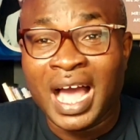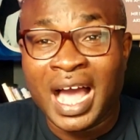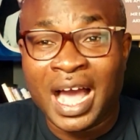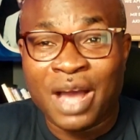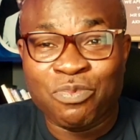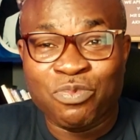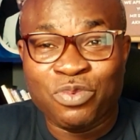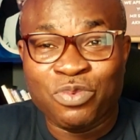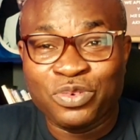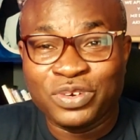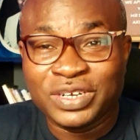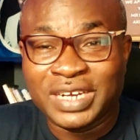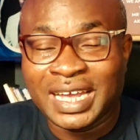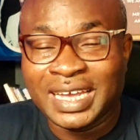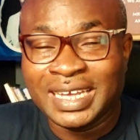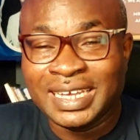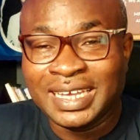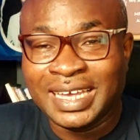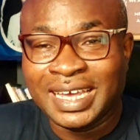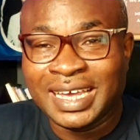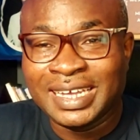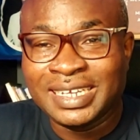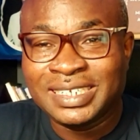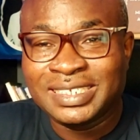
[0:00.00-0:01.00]
and we would
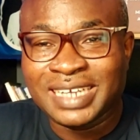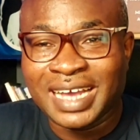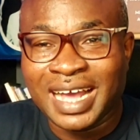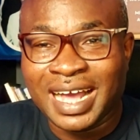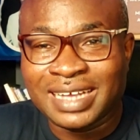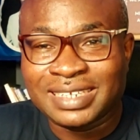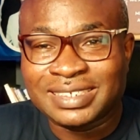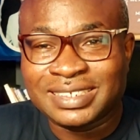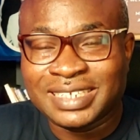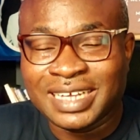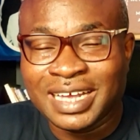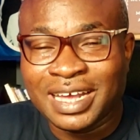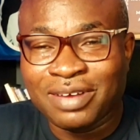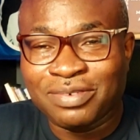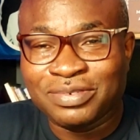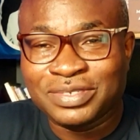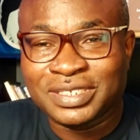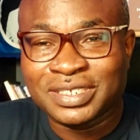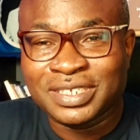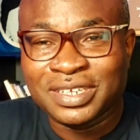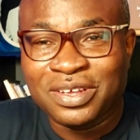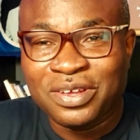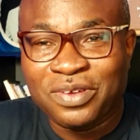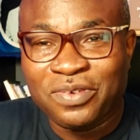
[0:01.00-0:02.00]
engage
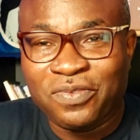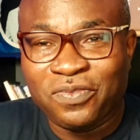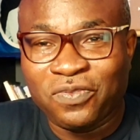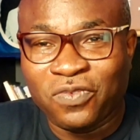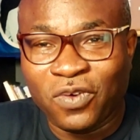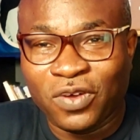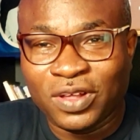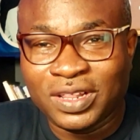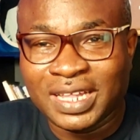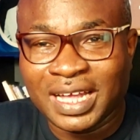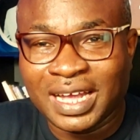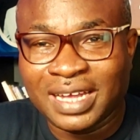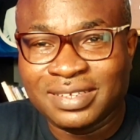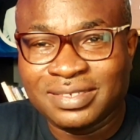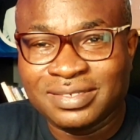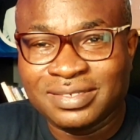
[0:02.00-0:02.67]
ourselves further.